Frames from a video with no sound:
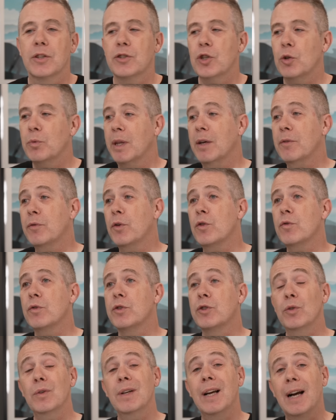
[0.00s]
So without
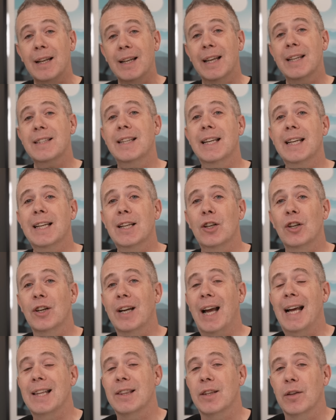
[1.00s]
further ado, let's take a
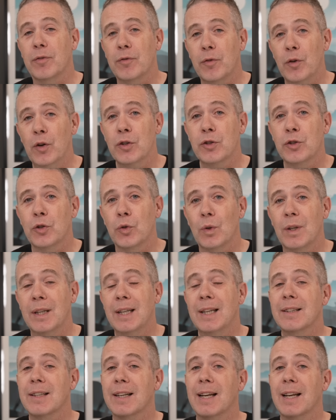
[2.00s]
look at the first tool